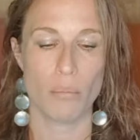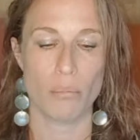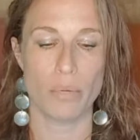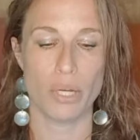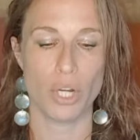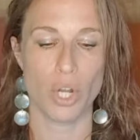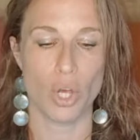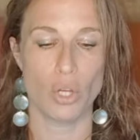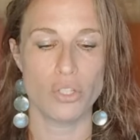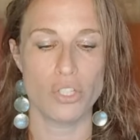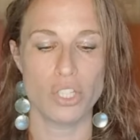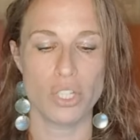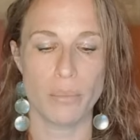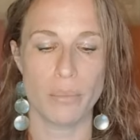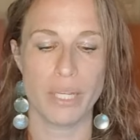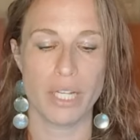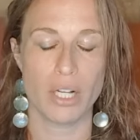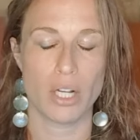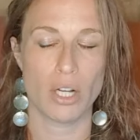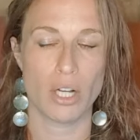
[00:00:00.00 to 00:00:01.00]
But also
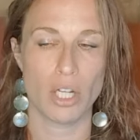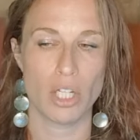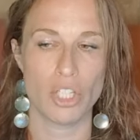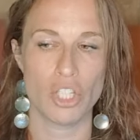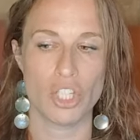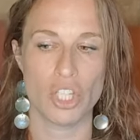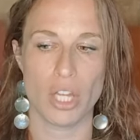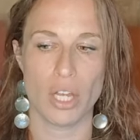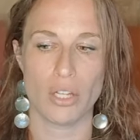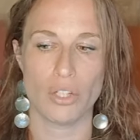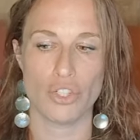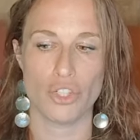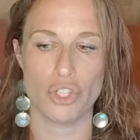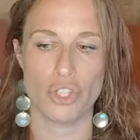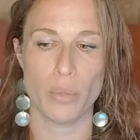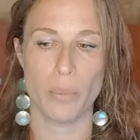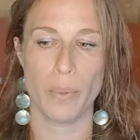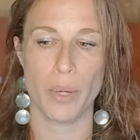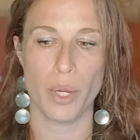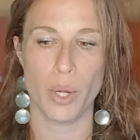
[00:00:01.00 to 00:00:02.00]
because
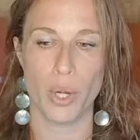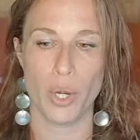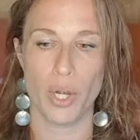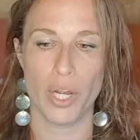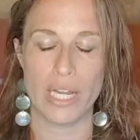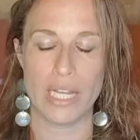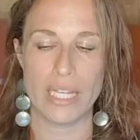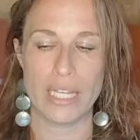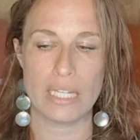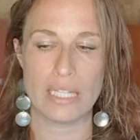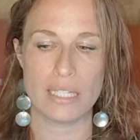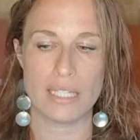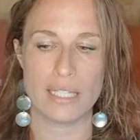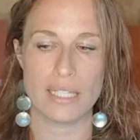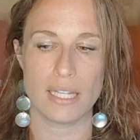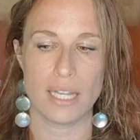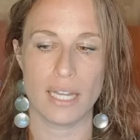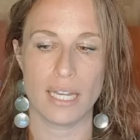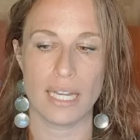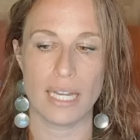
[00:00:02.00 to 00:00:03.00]
Jupiter
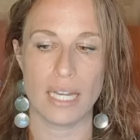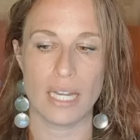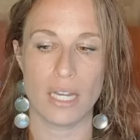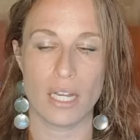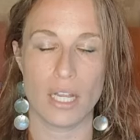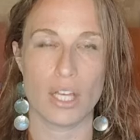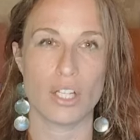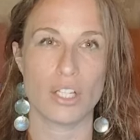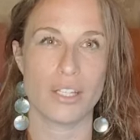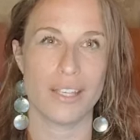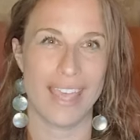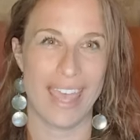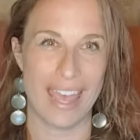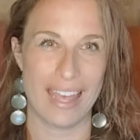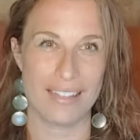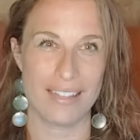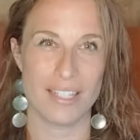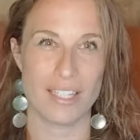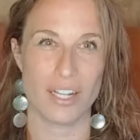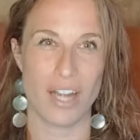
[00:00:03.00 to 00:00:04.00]
is in
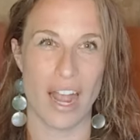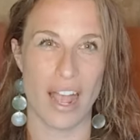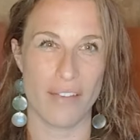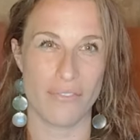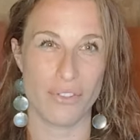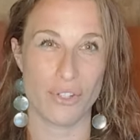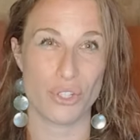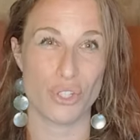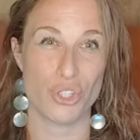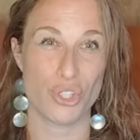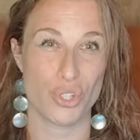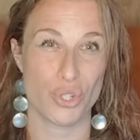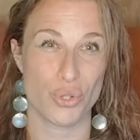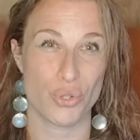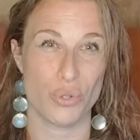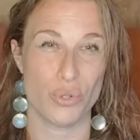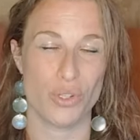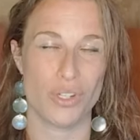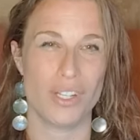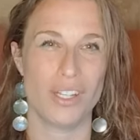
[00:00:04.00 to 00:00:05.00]
Cancer after
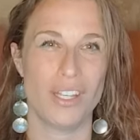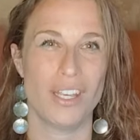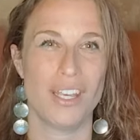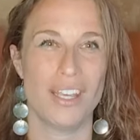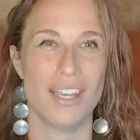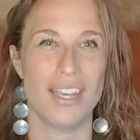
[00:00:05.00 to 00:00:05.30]
June,